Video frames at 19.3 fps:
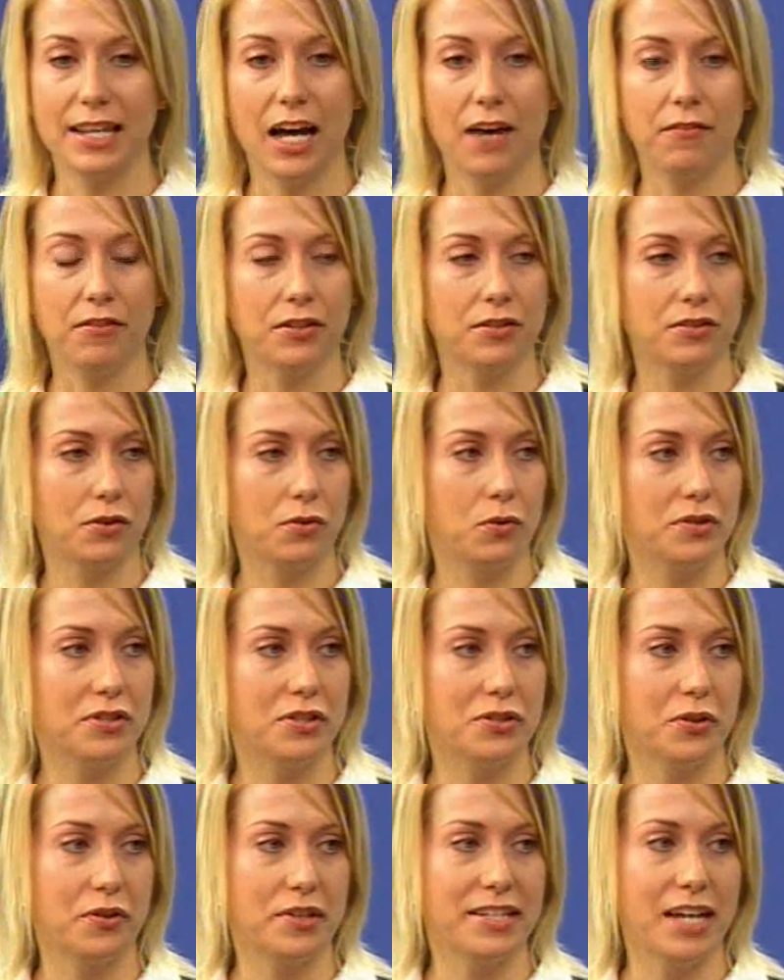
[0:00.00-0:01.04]
larva
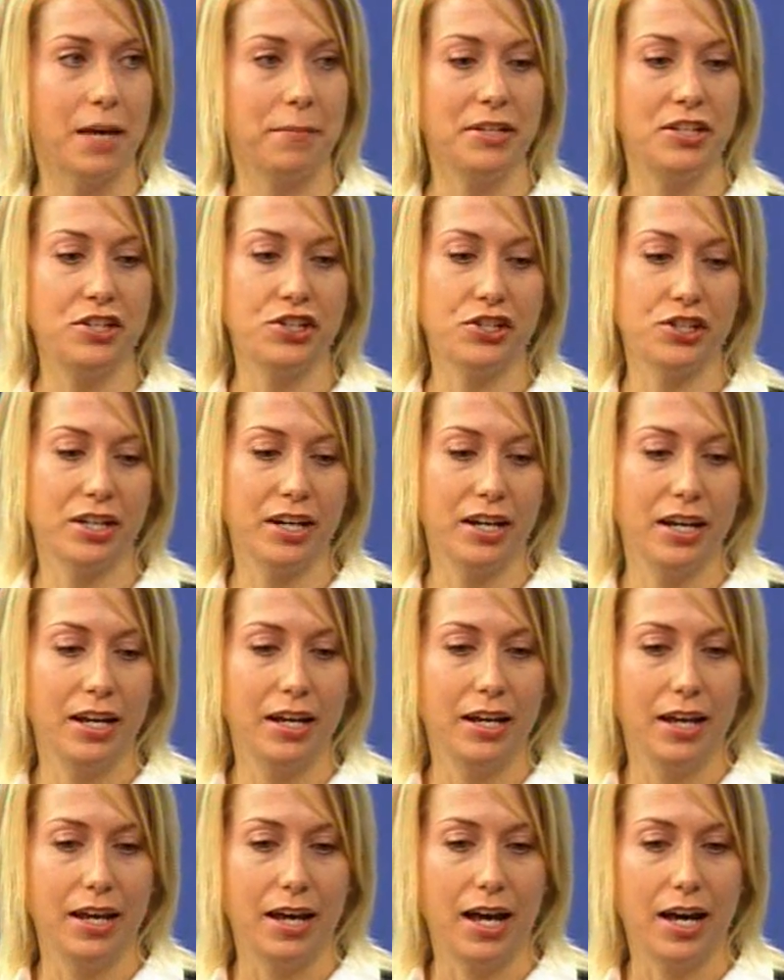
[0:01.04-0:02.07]
causes all the damage.
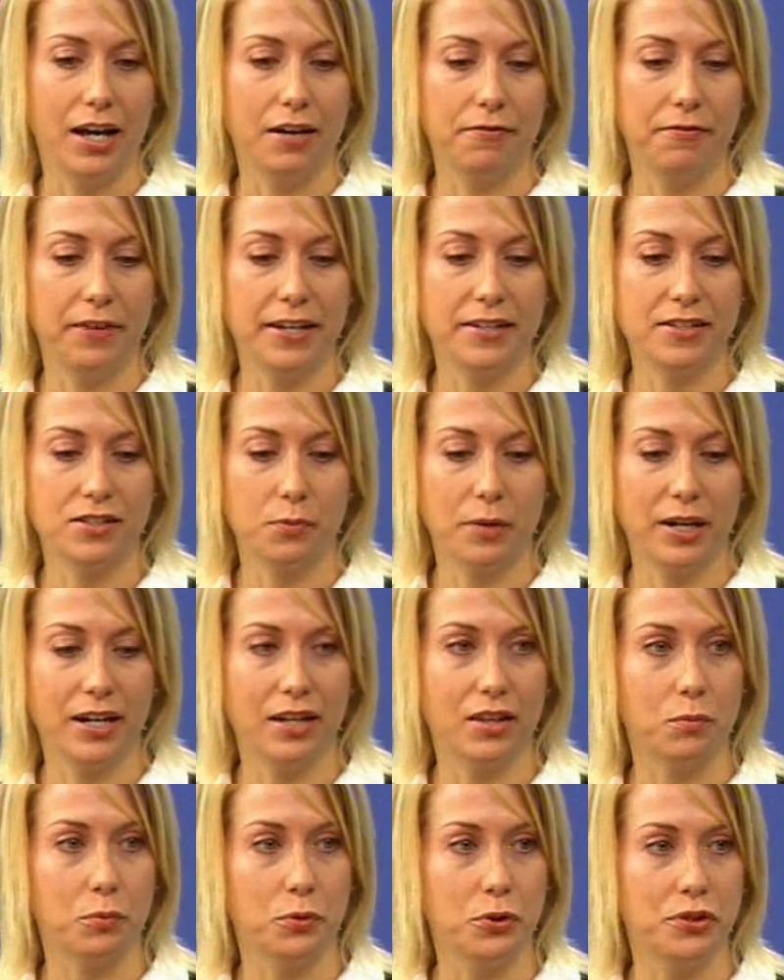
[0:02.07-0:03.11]
Uh, feeds away
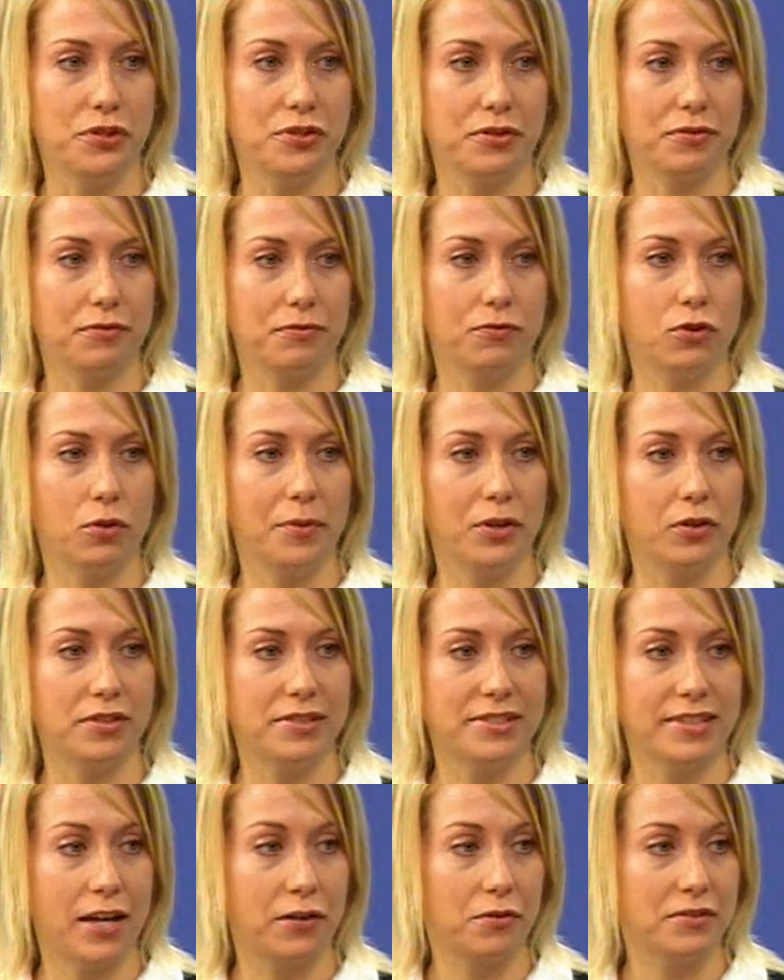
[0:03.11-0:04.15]
at the wood, forming all
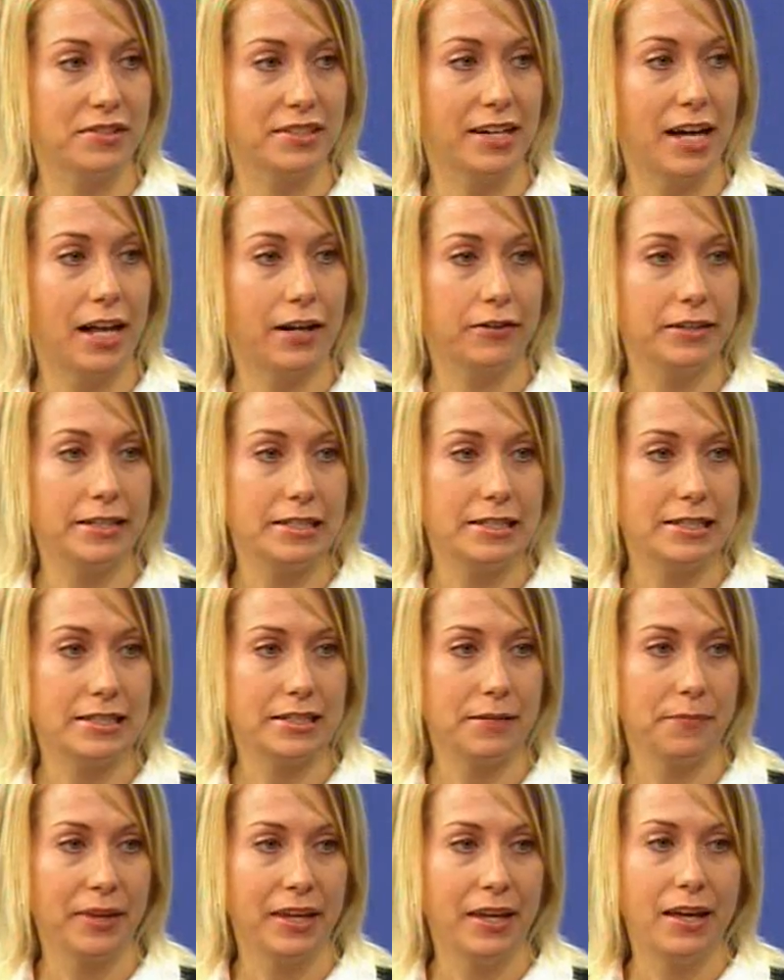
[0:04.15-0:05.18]
these tunnels and
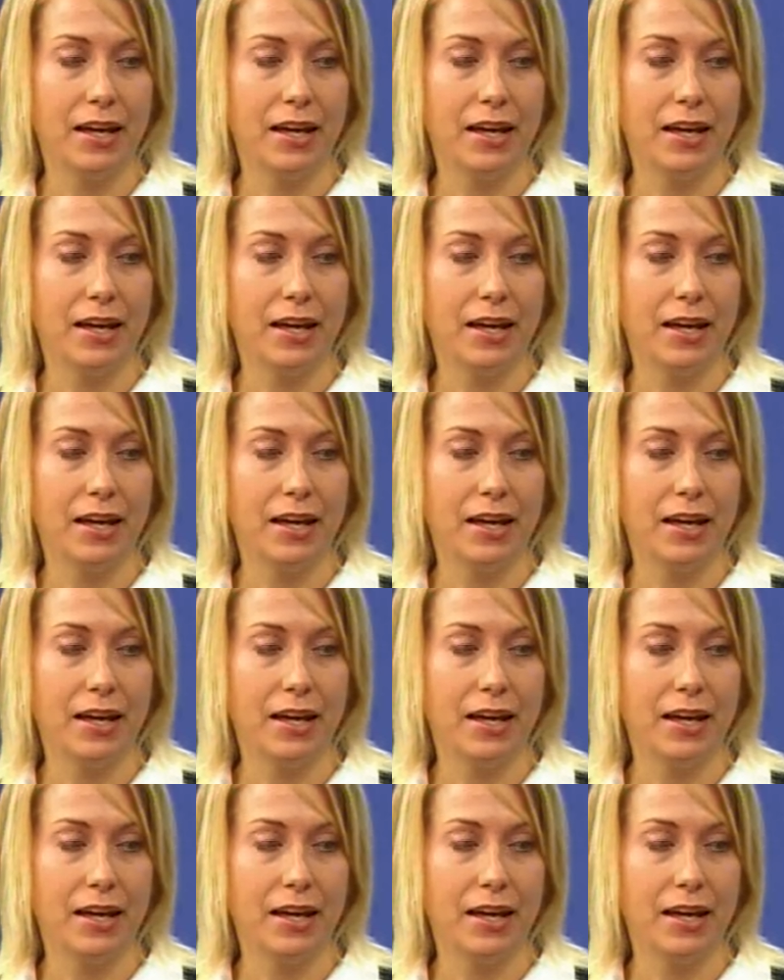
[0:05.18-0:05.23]
galleries.